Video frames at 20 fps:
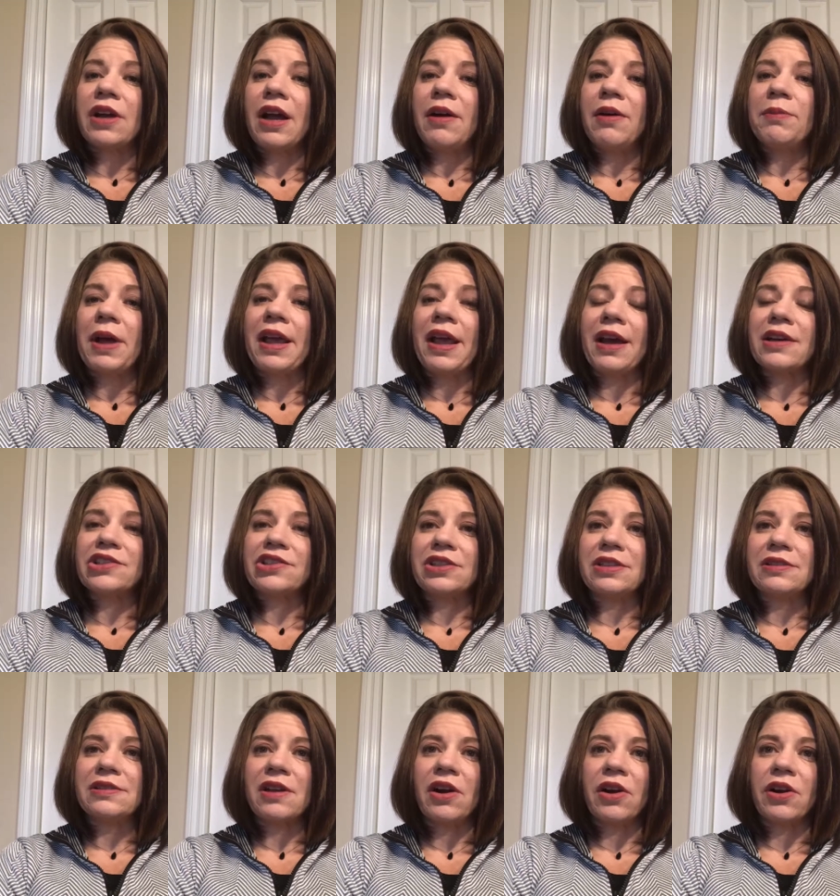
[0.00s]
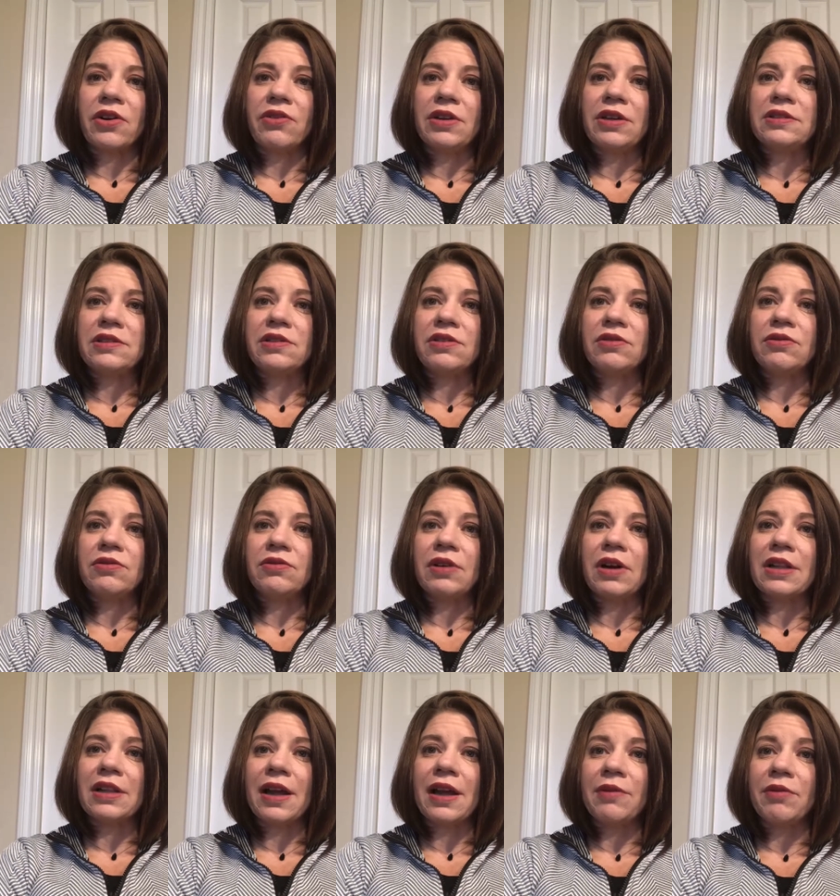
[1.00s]
how my actions are going to
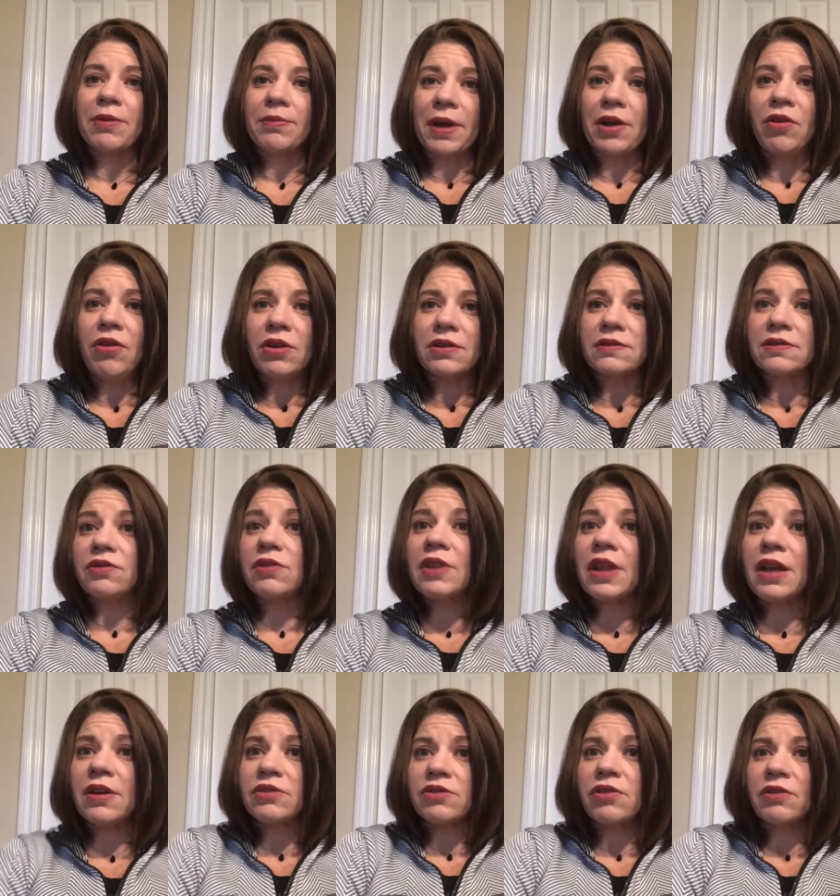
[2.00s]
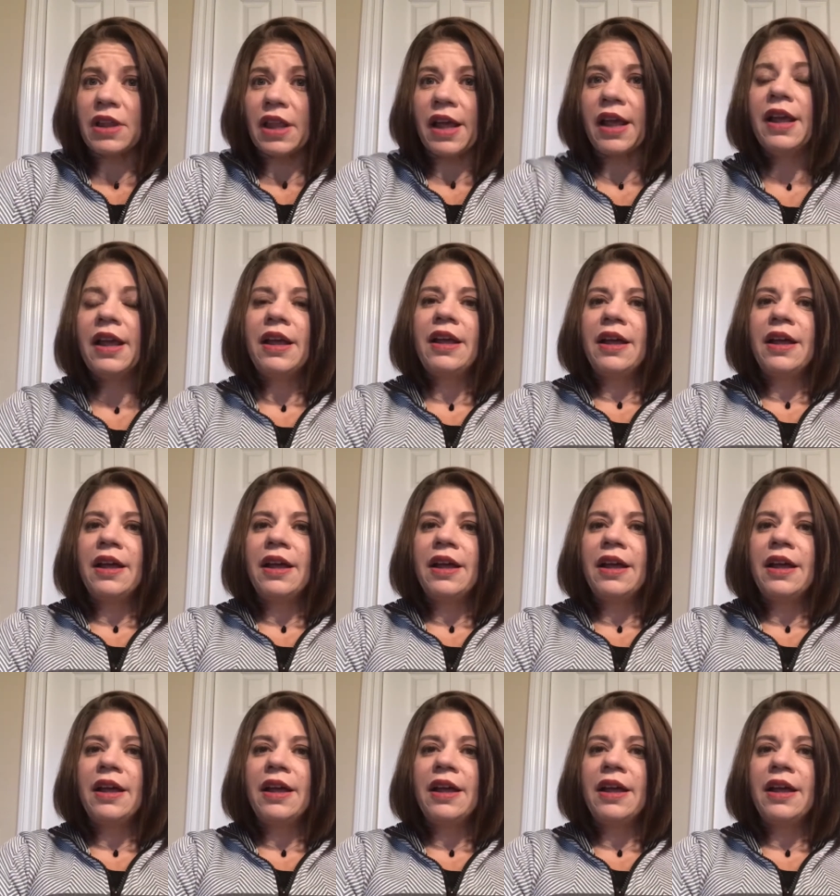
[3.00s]
align with with my goals. Do they or don't they?